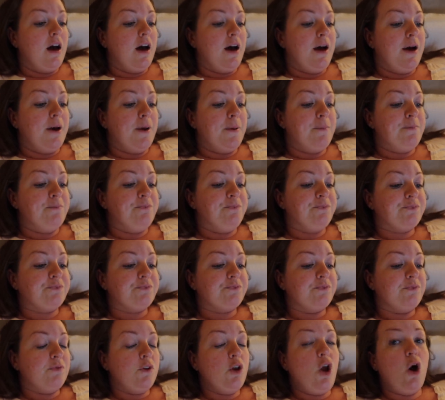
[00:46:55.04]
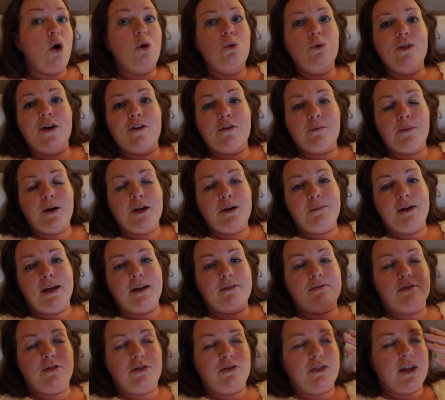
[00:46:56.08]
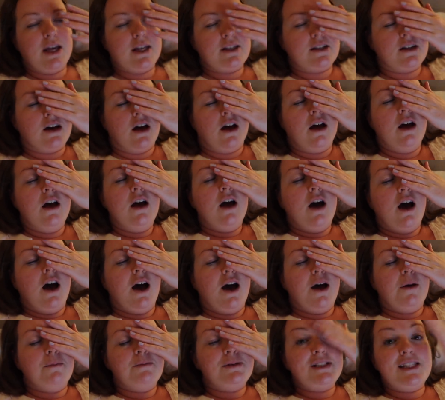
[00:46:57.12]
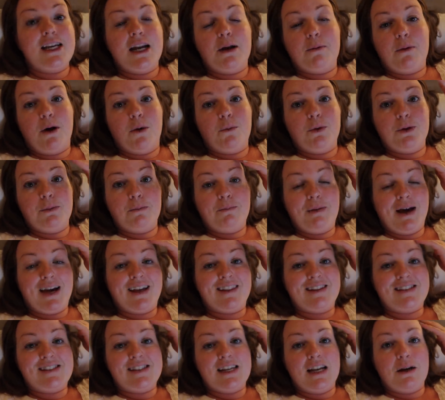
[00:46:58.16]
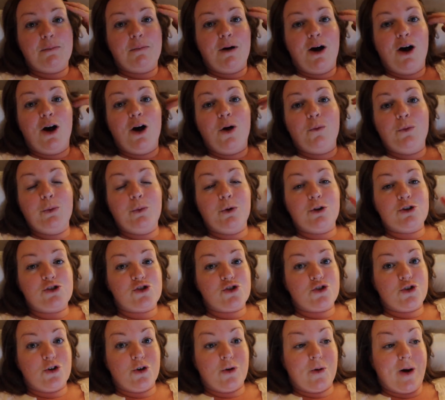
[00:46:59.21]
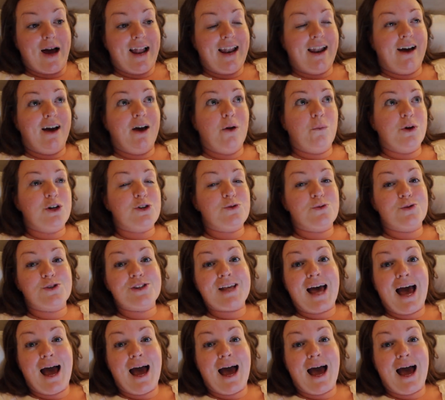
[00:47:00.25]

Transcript: Um, Oh, that reminded me, theatre, um, cinema. We've been back at the cinema. We watched Cruella, which was